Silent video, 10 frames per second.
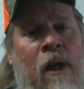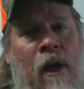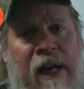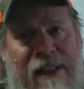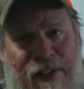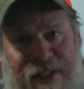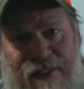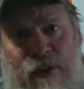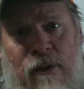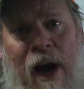Okay, this gets
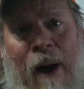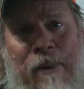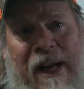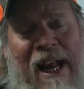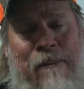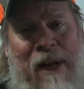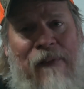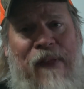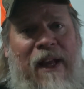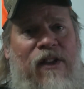so complicated, but I
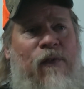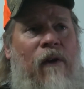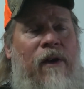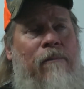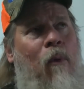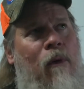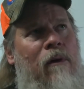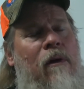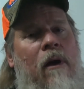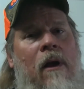think it's fairly important,
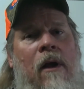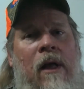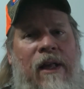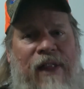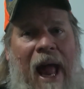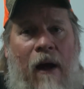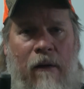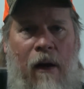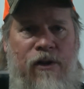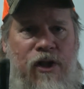is how
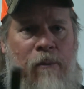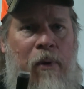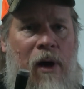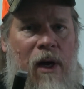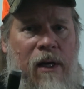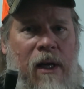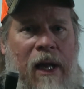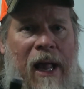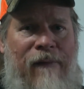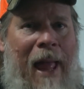close you put
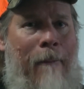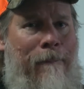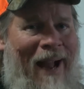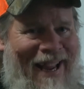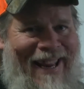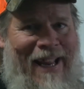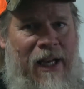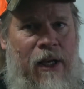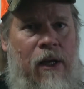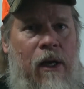that
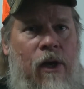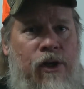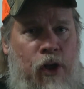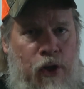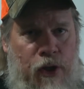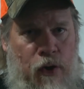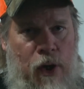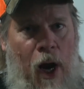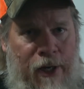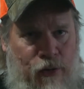pan to your
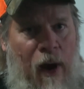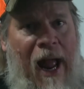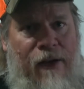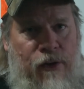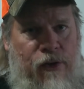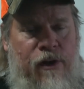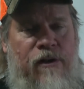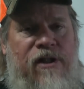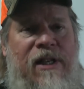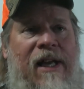attractor, to your
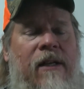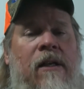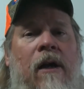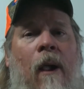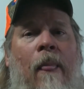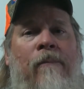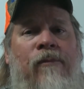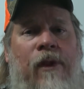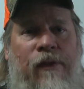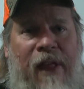set.
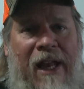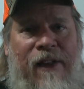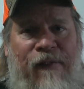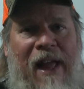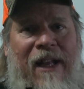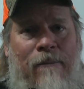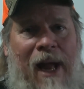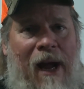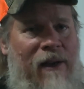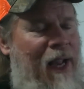The thing to think
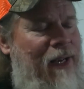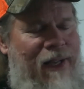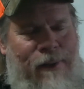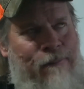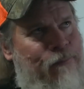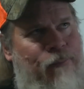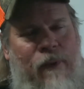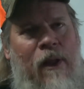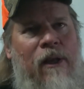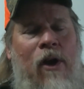about, and
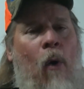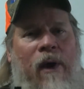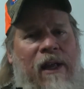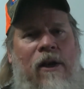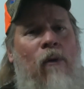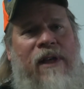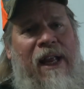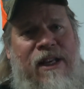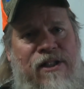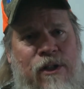don't
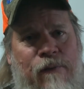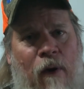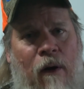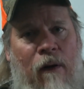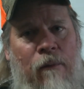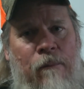take this too far.